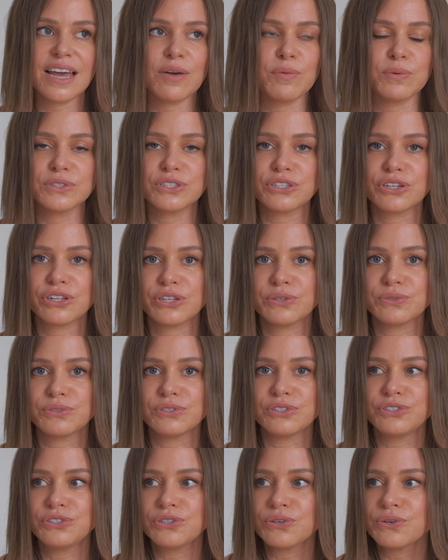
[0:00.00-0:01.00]
I want to close
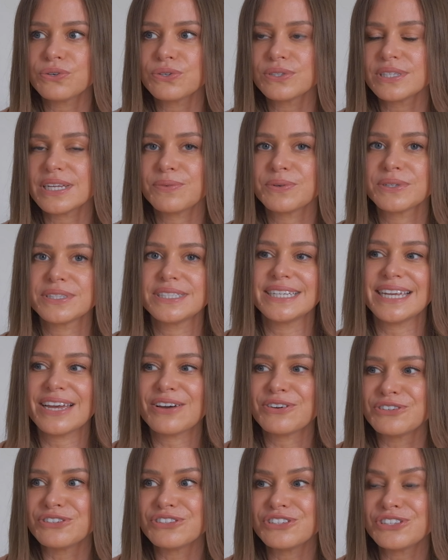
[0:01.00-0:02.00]
the doors. I want to get
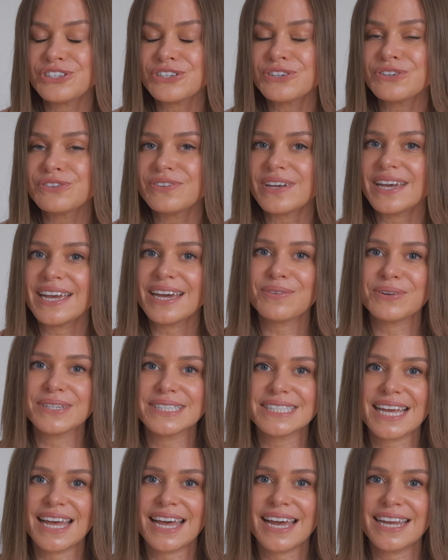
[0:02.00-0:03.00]
under the duvet. I want
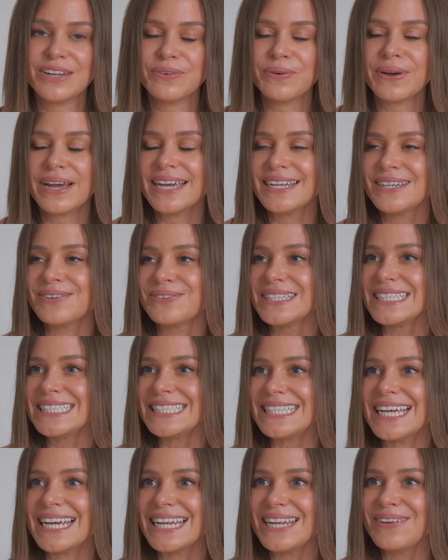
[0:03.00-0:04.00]
to hide away. I don't want to
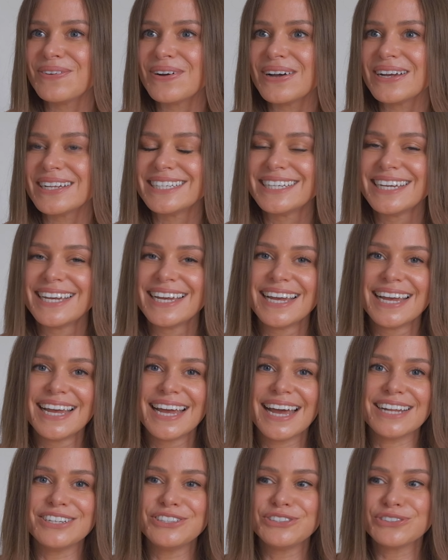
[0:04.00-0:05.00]
see anyone
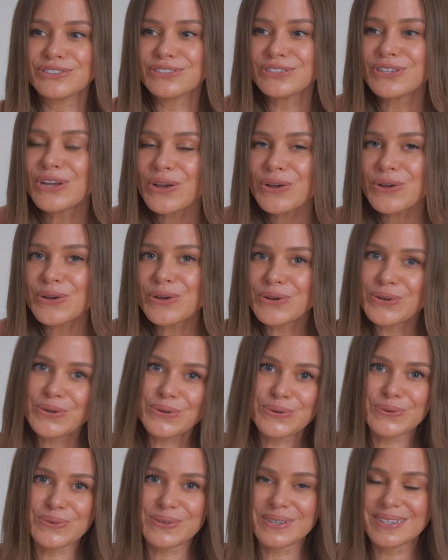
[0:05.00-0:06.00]
and just
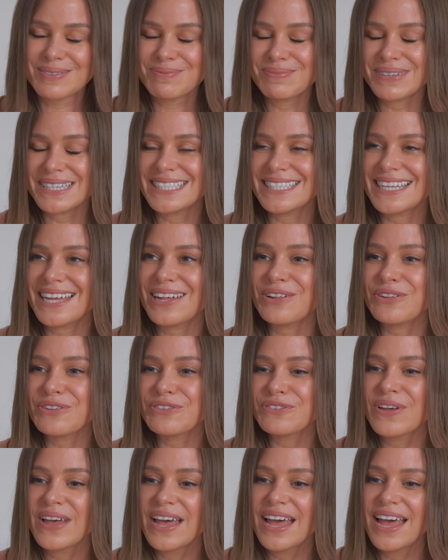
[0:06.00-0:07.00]
cocoon myself.
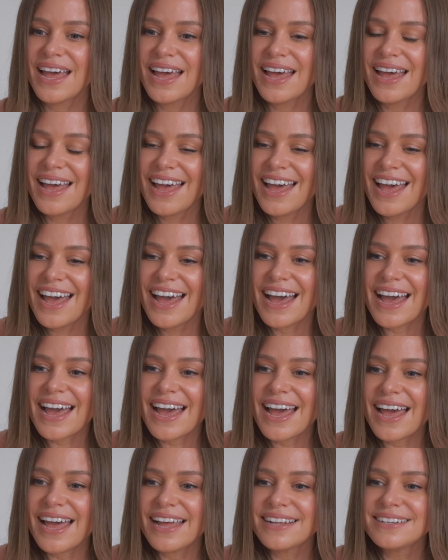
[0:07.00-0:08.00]

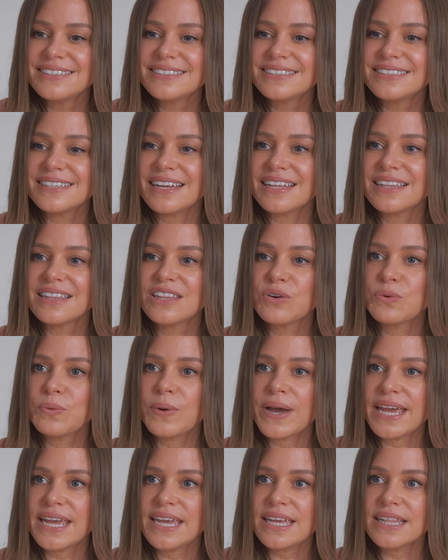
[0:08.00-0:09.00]
And the
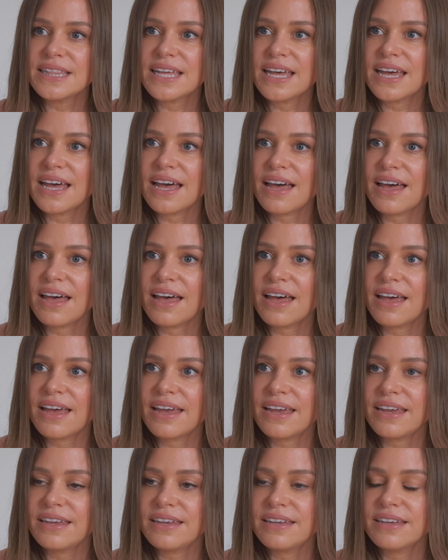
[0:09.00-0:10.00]
way that
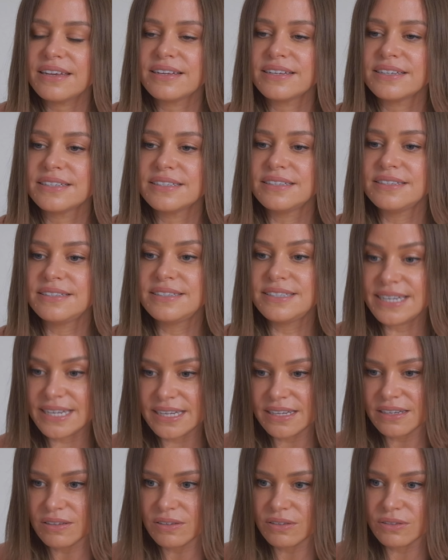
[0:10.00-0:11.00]
I
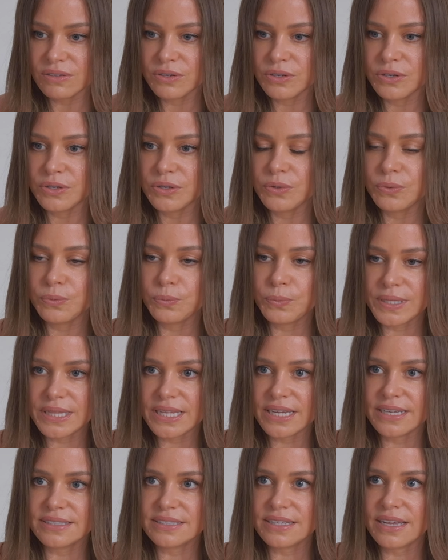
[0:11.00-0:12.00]
deal with
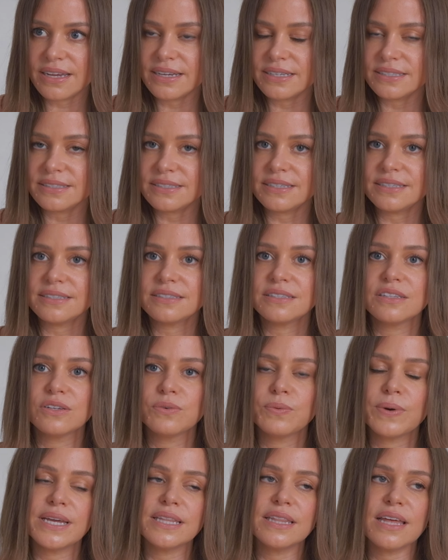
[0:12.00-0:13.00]
anxiety, so the
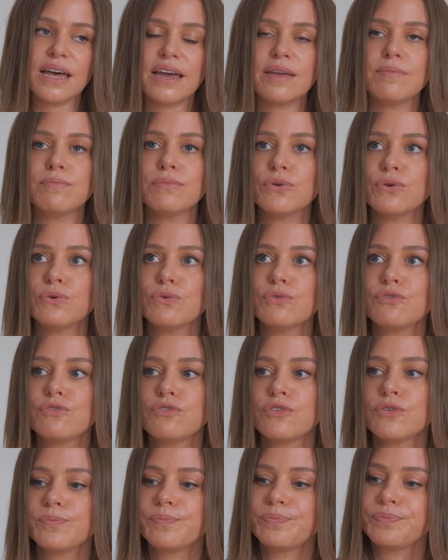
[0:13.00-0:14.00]
way that I
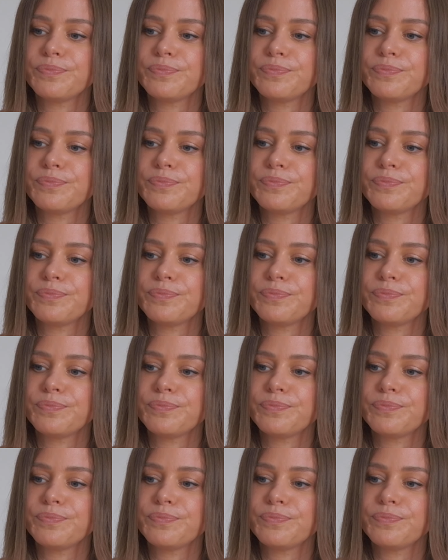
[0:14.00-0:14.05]
move